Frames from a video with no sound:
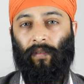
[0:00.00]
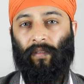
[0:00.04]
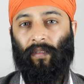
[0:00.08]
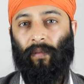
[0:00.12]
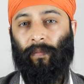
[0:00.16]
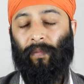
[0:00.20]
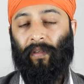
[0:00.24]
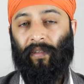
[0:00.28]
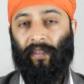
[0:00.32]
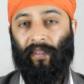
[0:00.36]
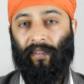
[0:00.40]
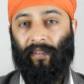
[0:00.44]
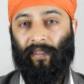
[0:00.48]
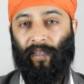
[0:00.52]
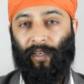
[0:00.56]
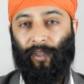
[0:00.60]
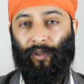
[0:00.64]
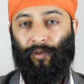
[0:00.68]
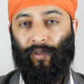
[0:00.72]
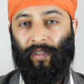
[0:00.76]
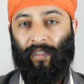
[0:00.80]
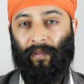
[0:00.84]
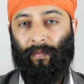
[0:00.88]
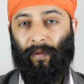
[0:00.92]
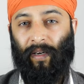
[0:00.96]
Some of these
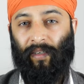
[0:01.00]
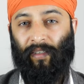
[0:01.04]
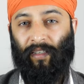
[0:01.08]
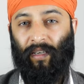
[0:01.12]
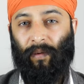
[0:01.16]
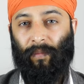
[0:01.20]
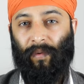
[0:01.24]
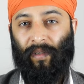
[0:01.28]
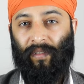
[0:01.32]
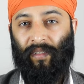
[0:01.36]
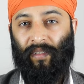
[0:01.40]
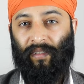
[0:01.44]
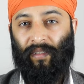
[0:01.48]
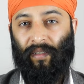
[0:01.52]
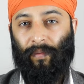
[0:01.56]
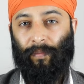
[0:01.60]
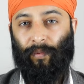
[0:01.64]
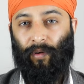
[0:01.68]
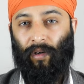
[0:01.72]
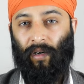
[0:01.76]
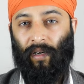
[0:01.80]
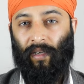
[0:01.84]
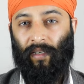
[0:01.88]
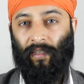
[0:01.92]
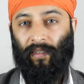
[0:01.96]
countries might come as a
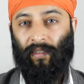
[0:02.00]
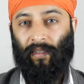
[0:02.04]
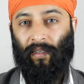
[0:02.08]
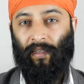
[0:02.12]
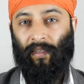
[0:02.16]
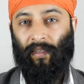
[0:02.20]
surprise,